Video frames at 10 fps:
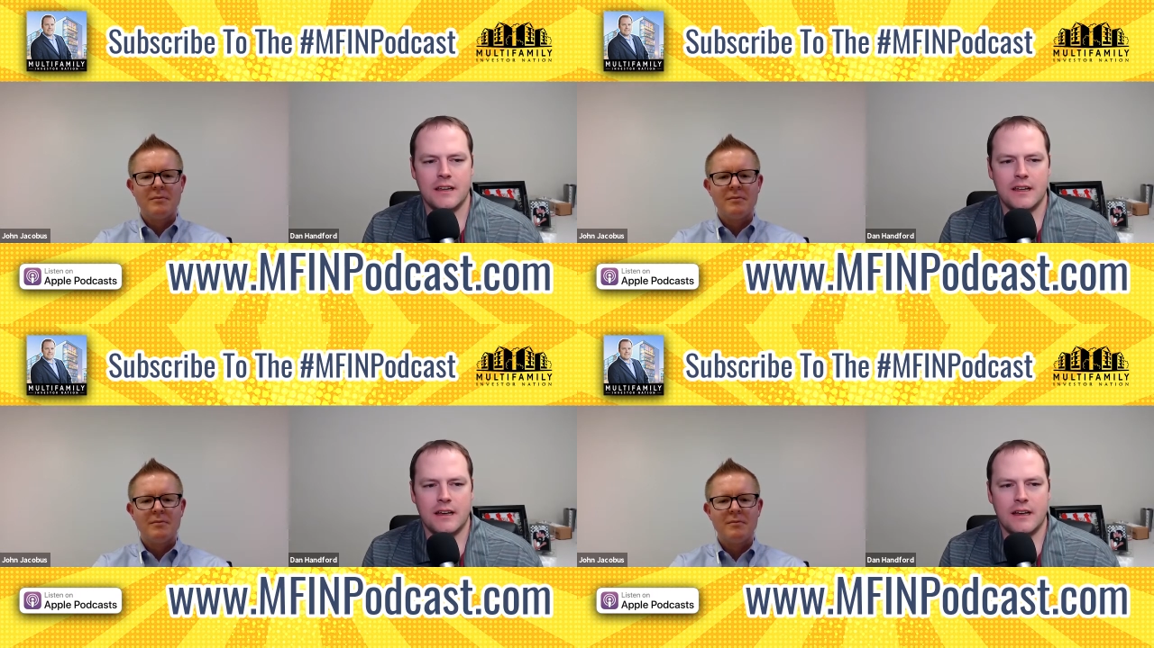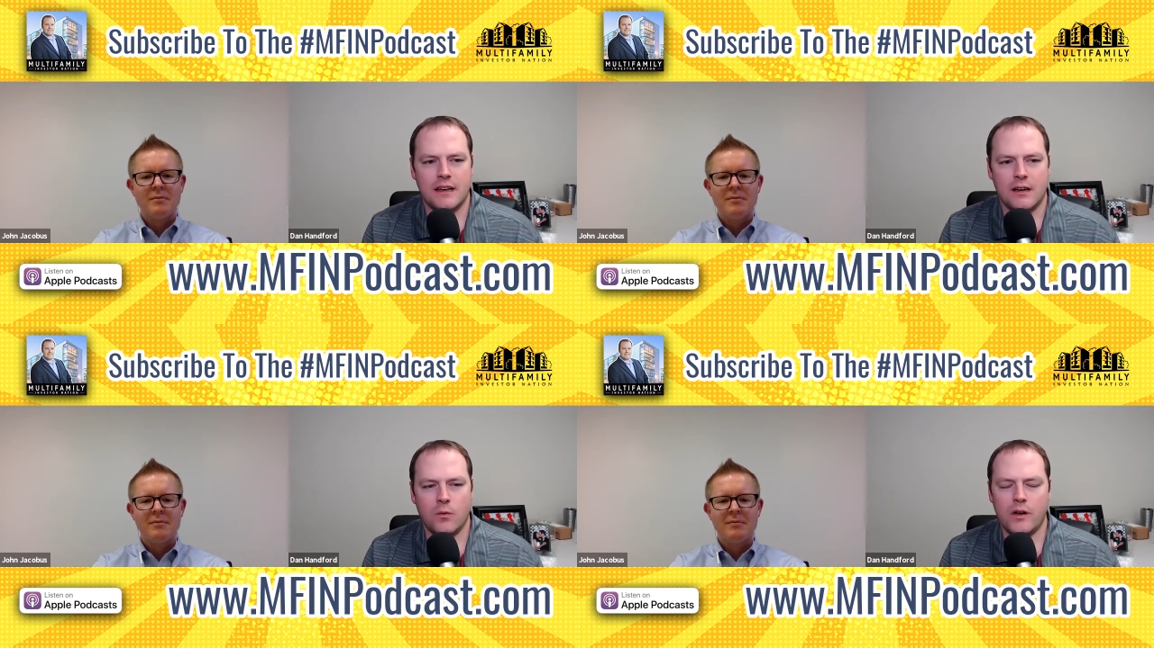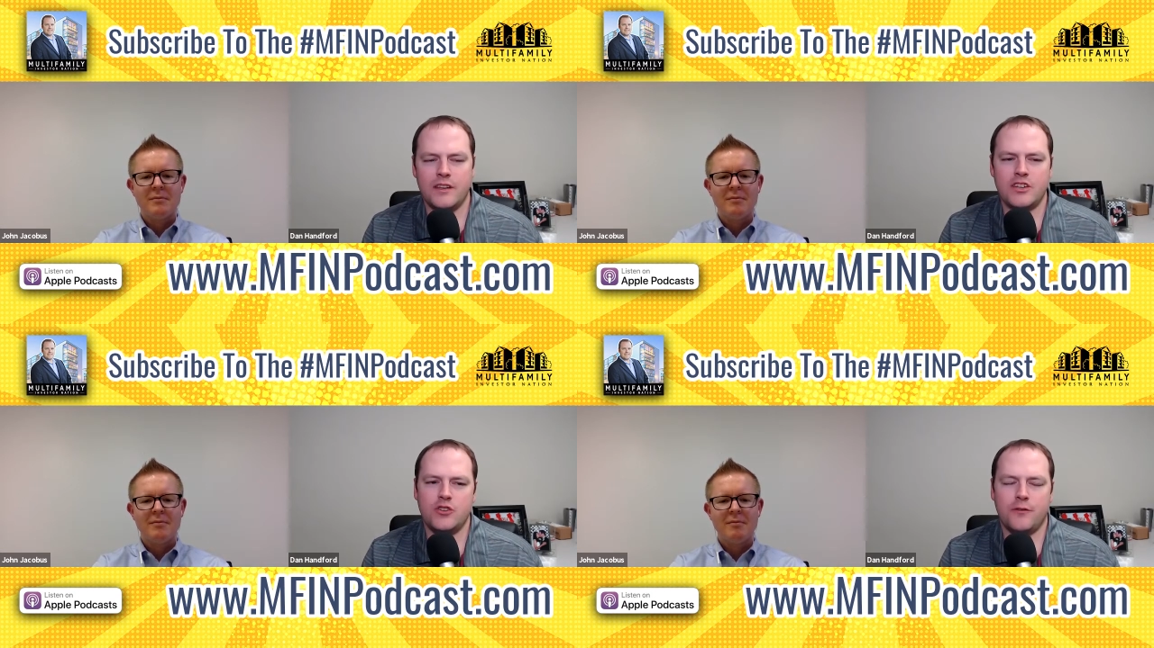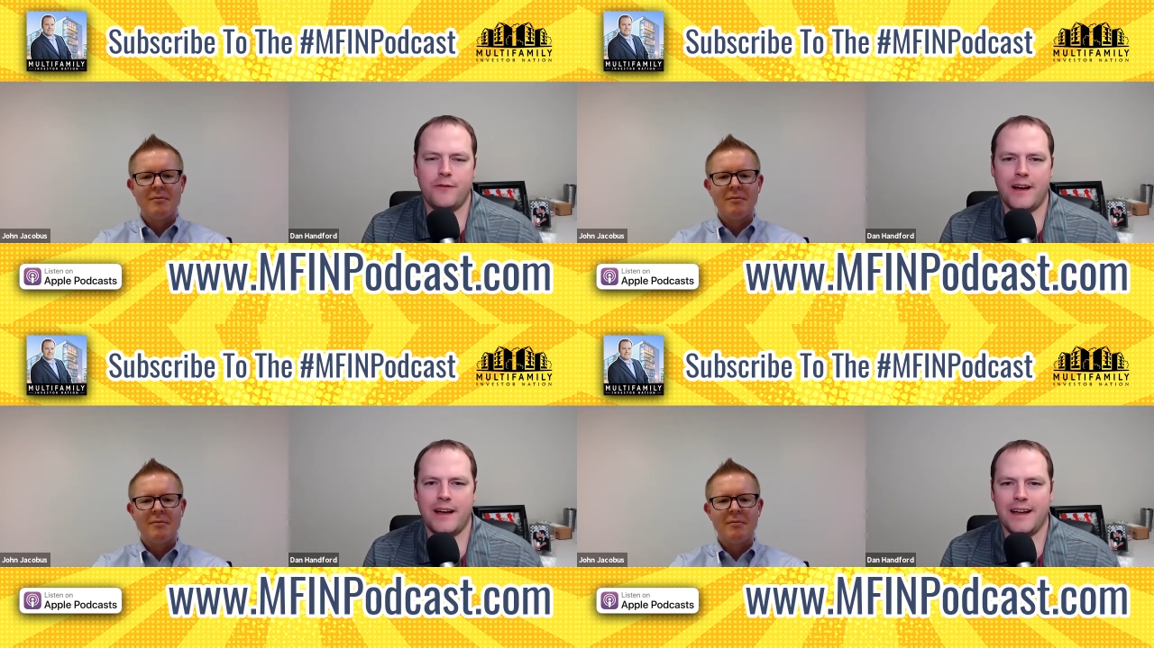Speaker 1: uh, what did you
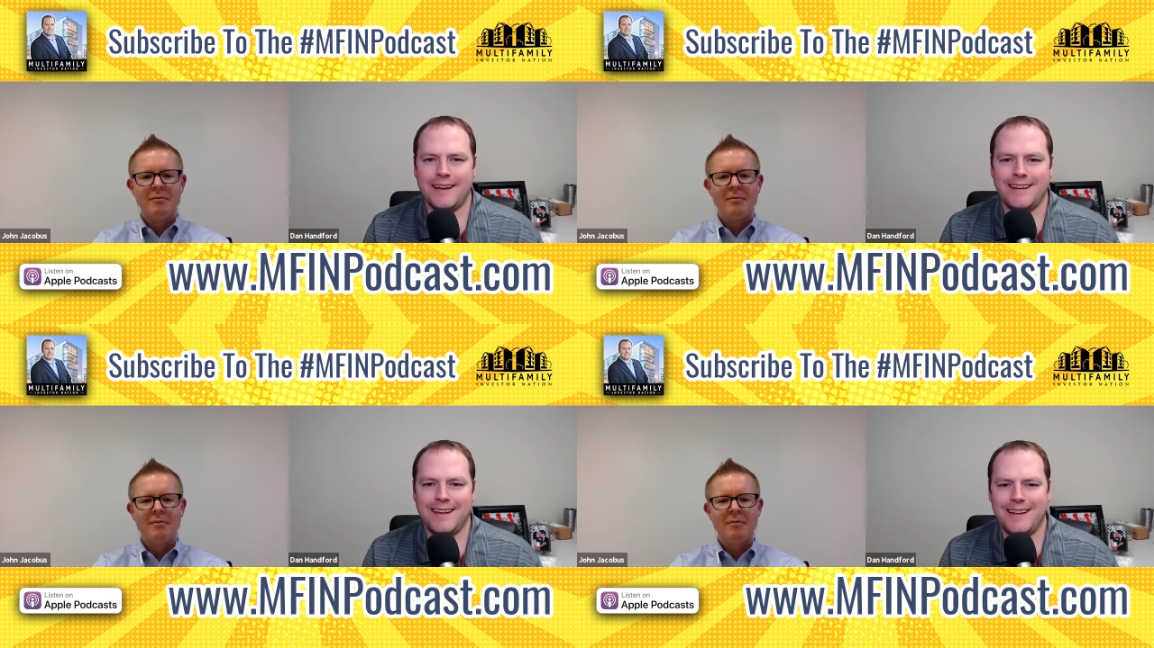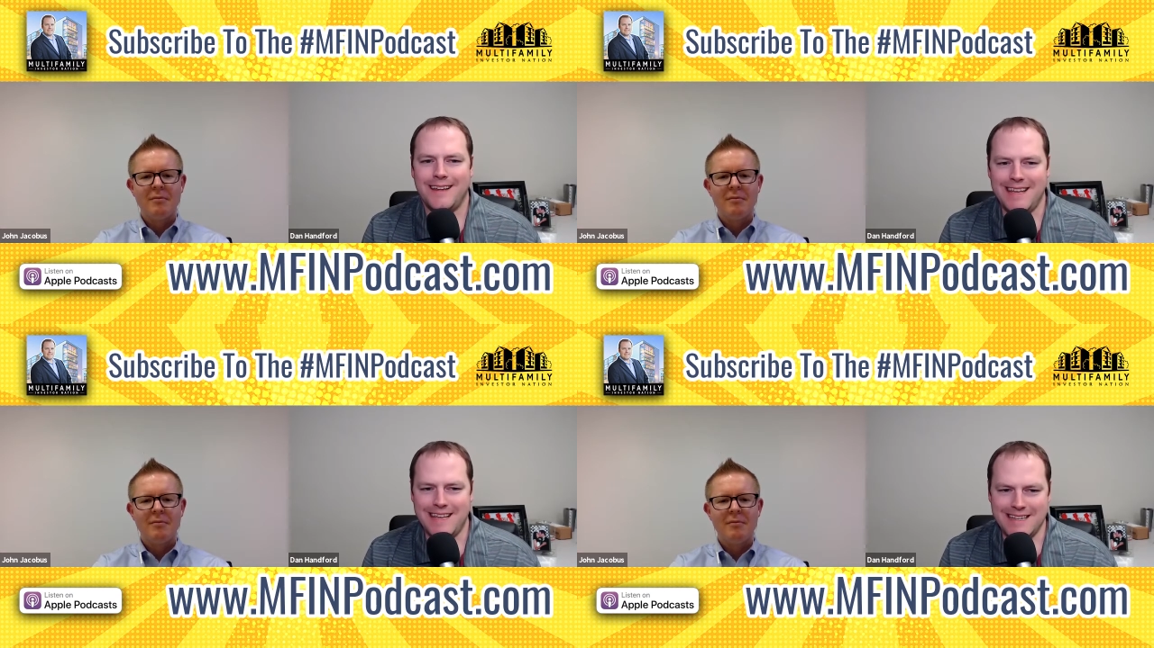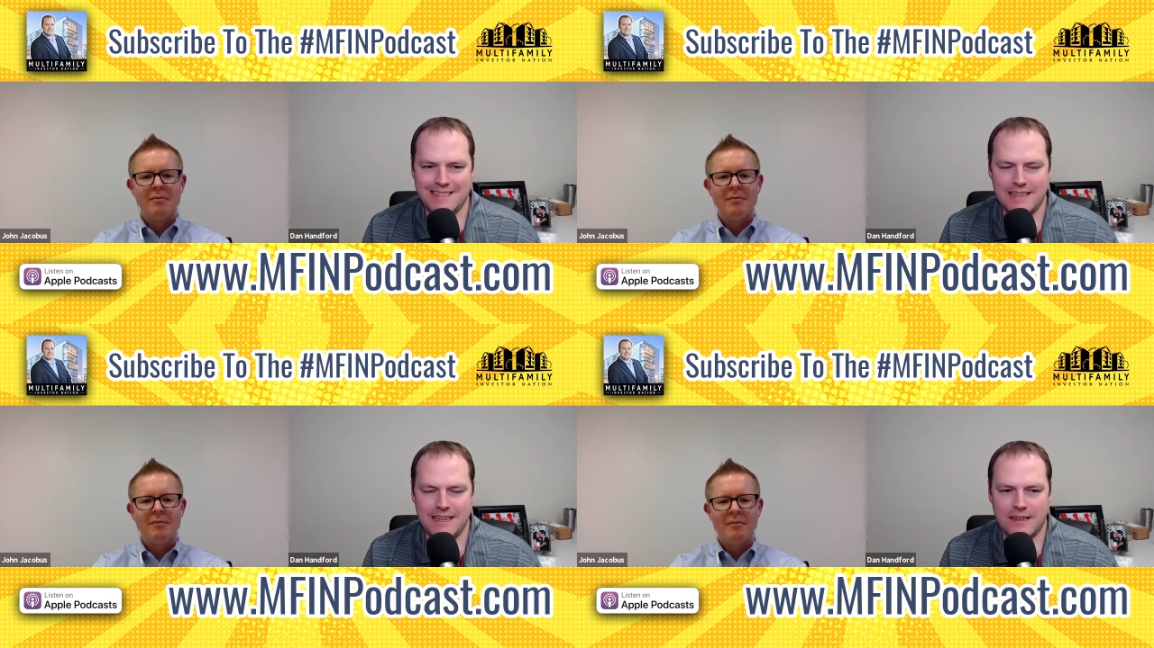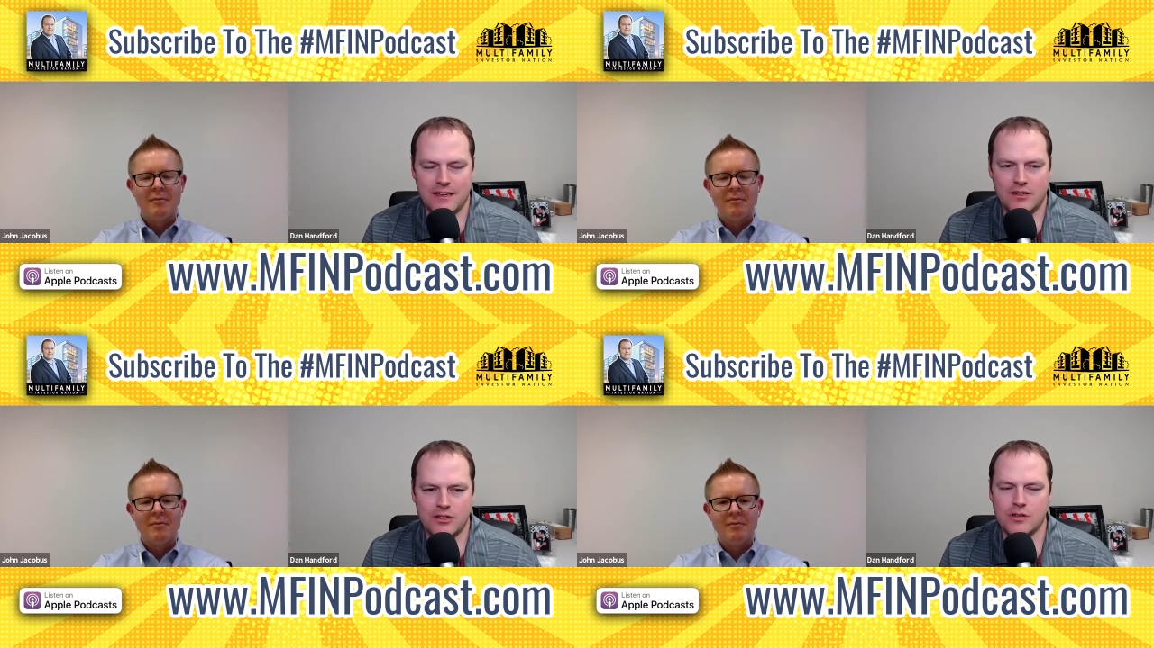find easy
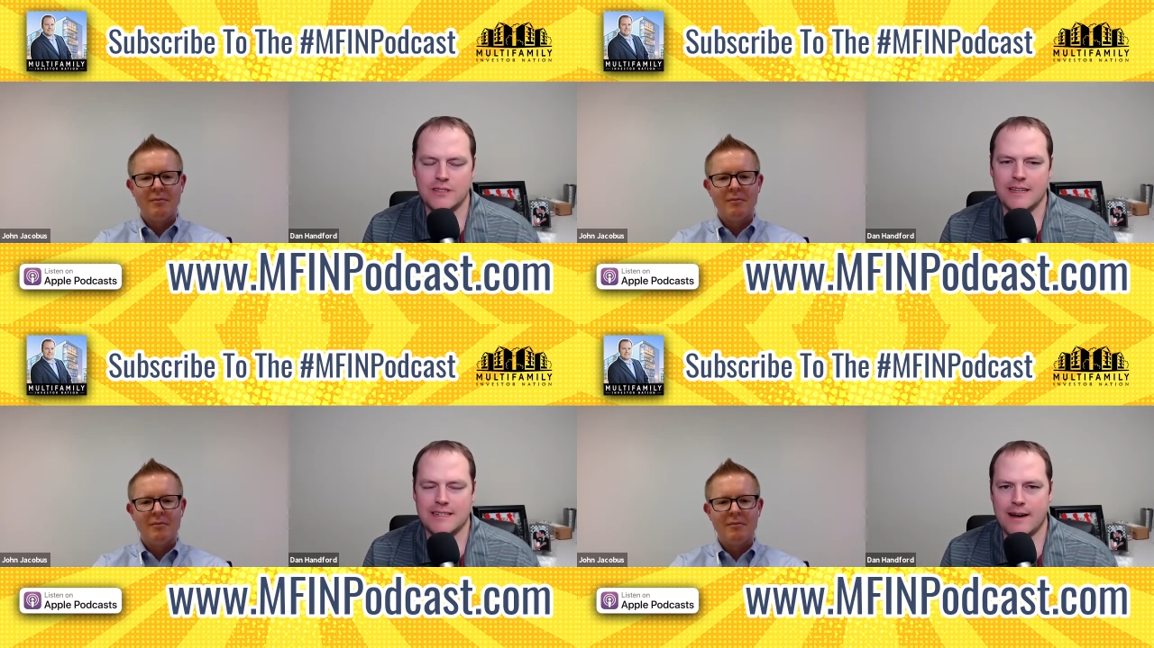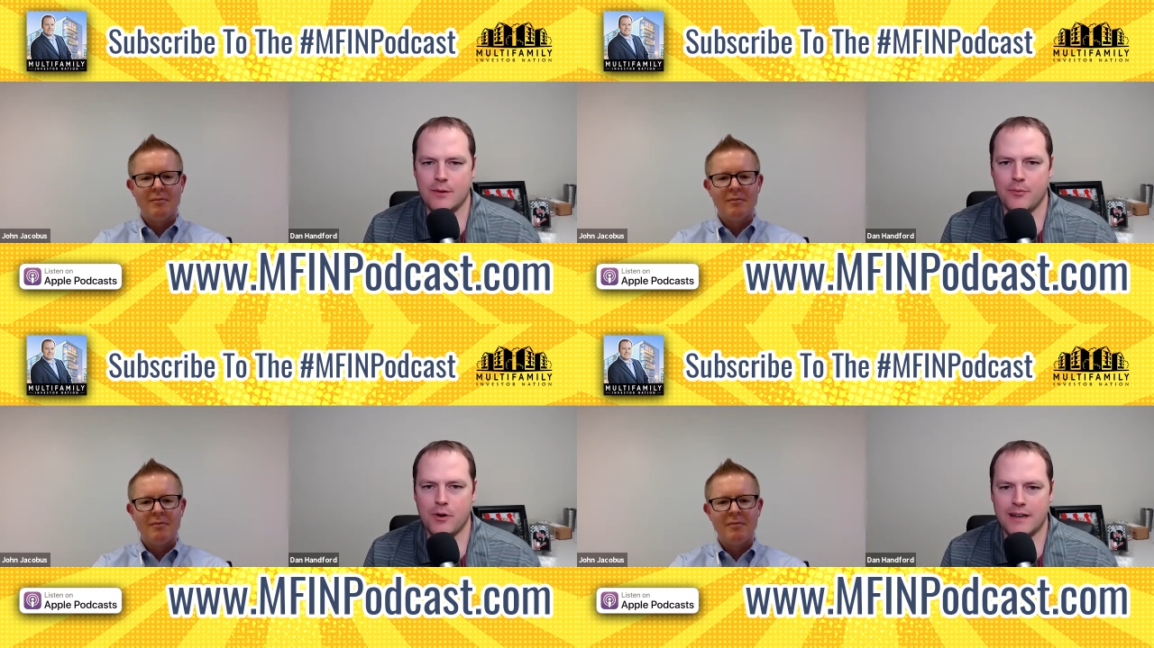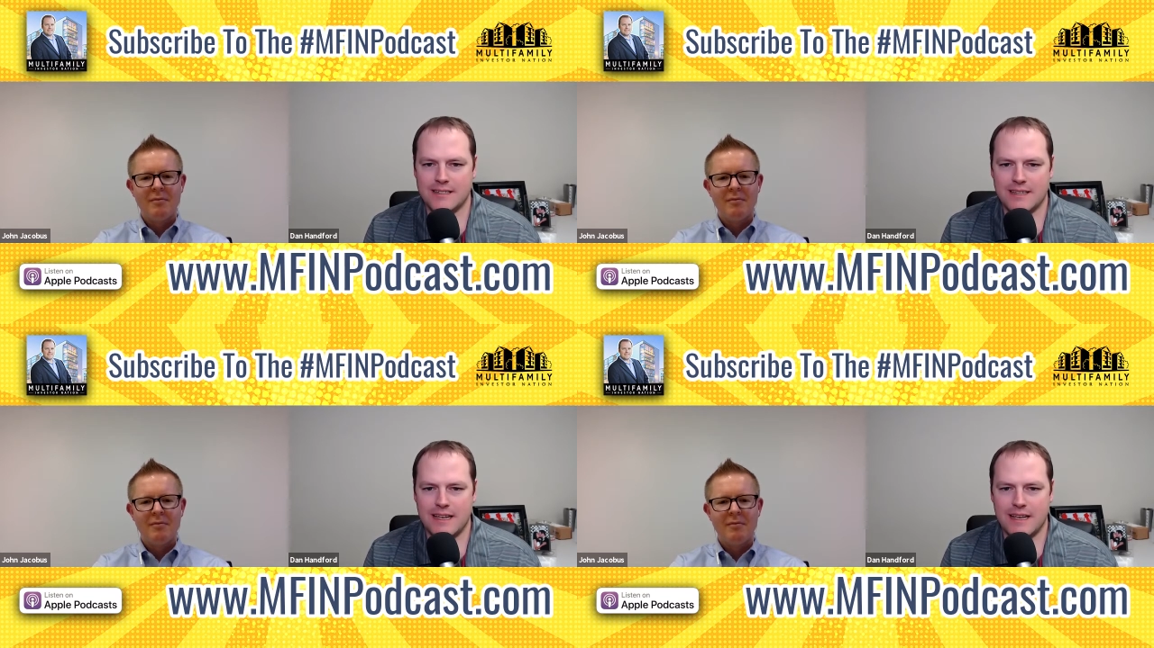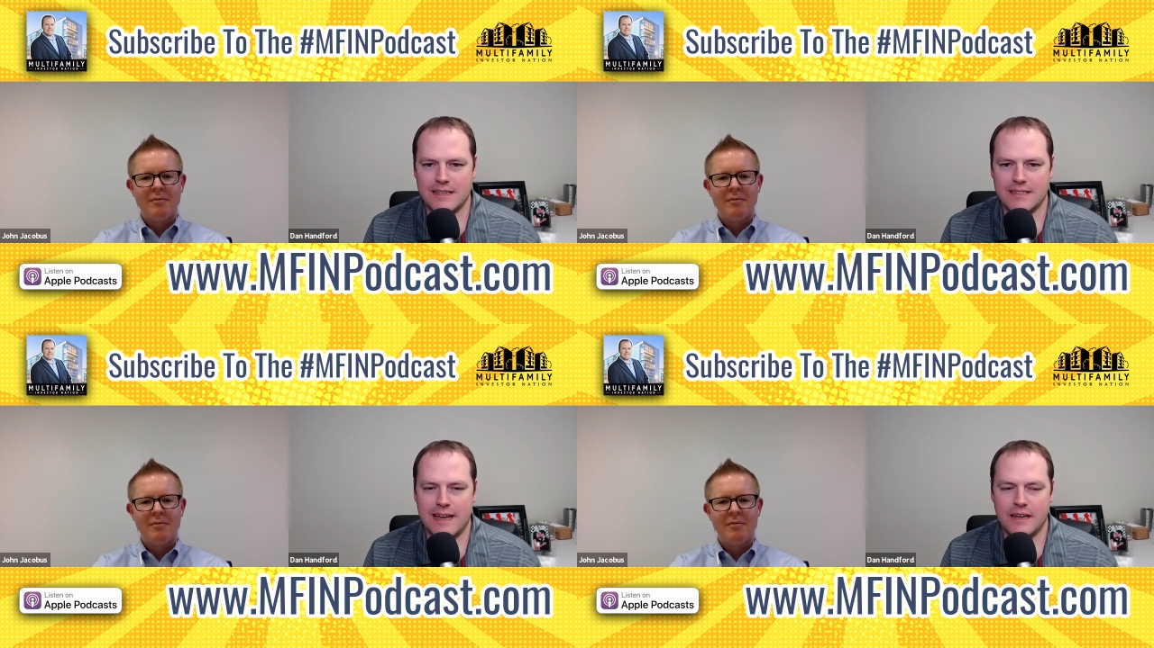during the entire process
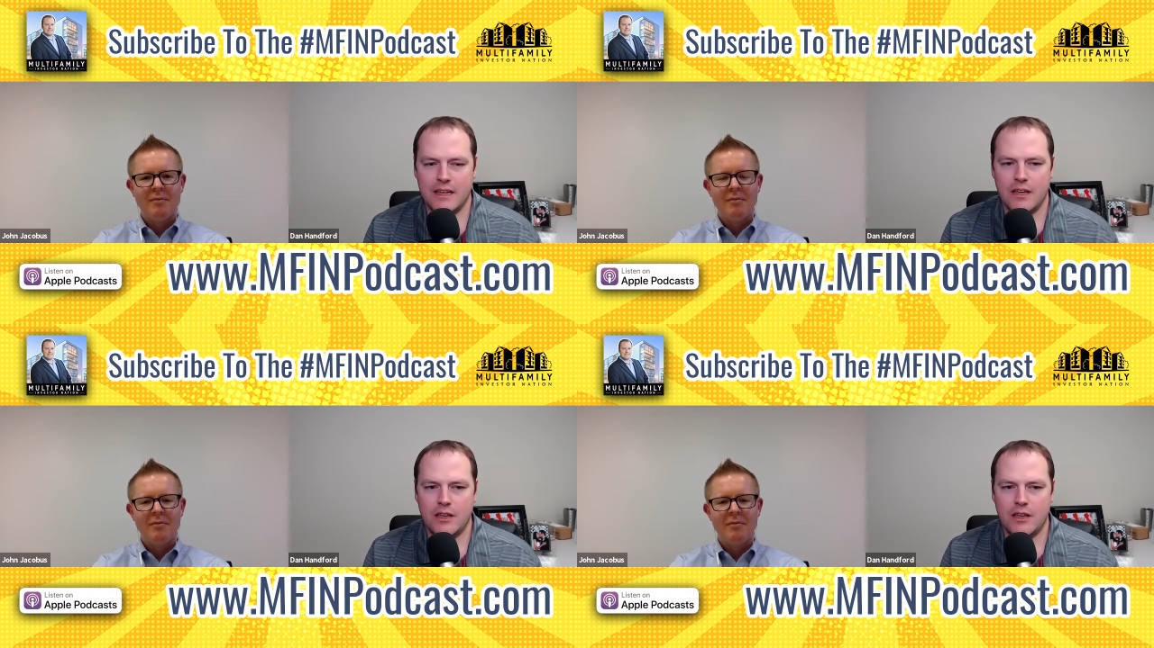that